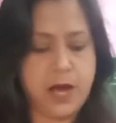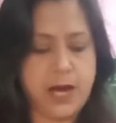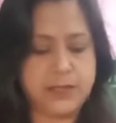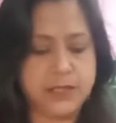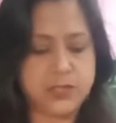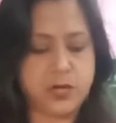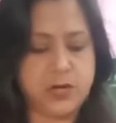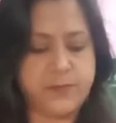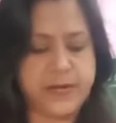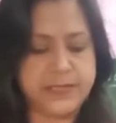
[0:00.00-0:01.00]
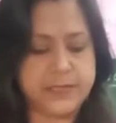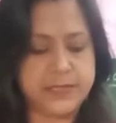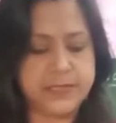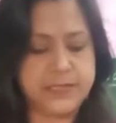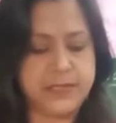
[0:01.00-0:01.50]
Other salts present
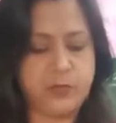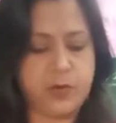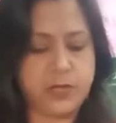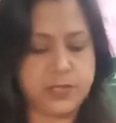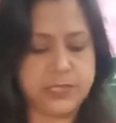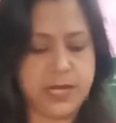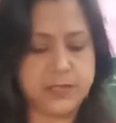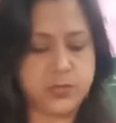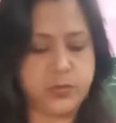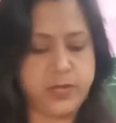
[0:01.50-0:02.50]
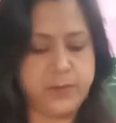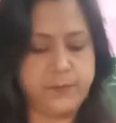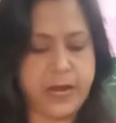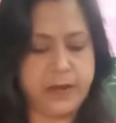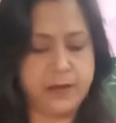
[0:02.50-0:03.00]
in seawaters are sodium
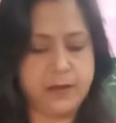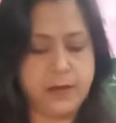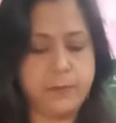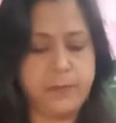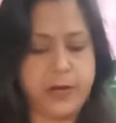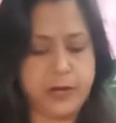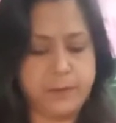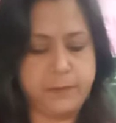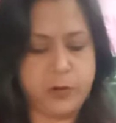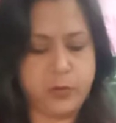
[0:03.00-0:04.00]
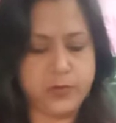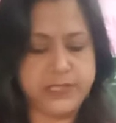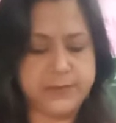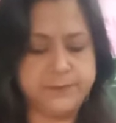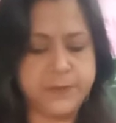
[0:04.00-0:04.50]

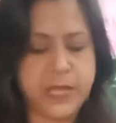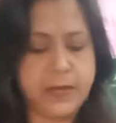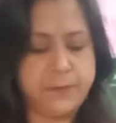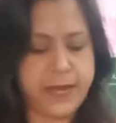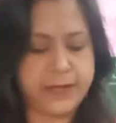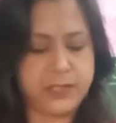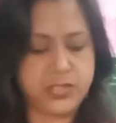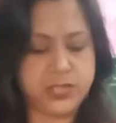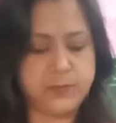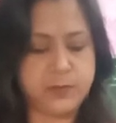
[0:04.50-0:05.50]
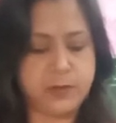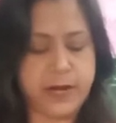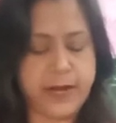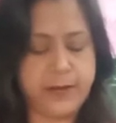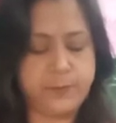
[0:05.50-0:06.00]
barium, magnesium
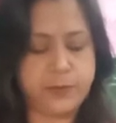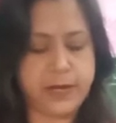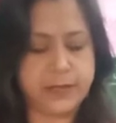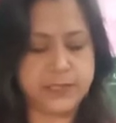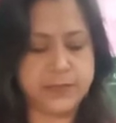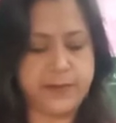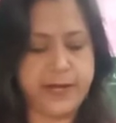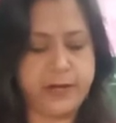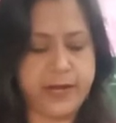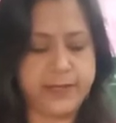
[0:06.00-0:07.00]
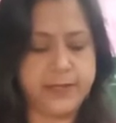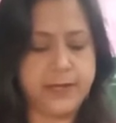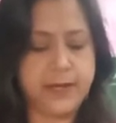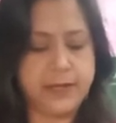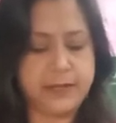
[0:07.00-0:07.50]
chloride, potassium iodine,
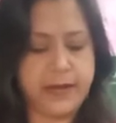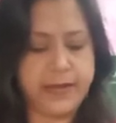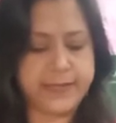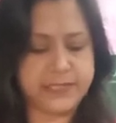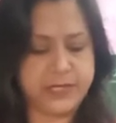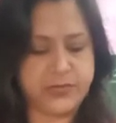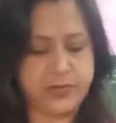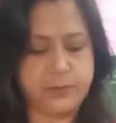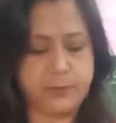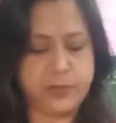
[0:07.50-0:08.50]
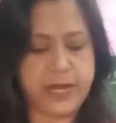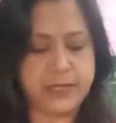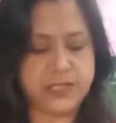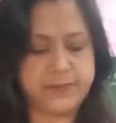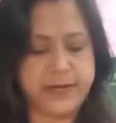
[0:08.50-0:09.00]
etc.
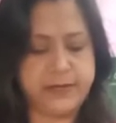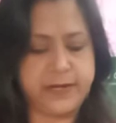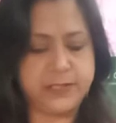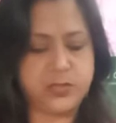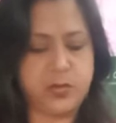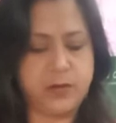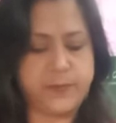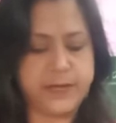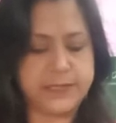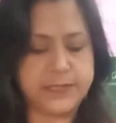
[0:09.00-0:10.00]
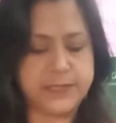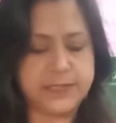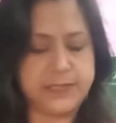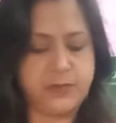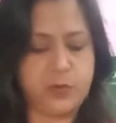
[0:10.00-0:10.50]
Potassium iodine salt present in
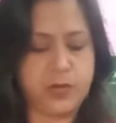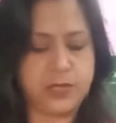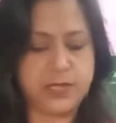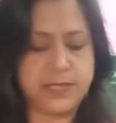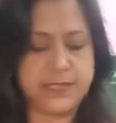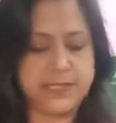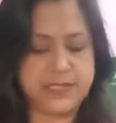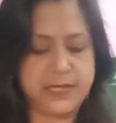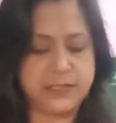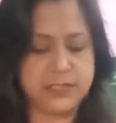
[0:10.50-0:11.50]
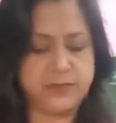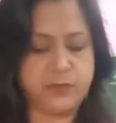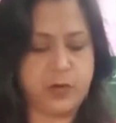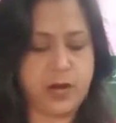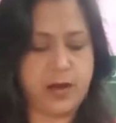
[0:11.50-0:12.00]
seawater is essential
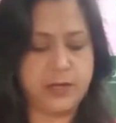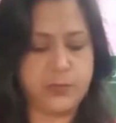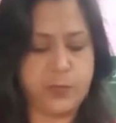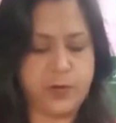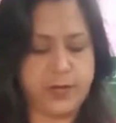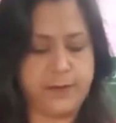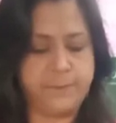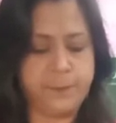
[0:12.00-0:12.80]
for our body.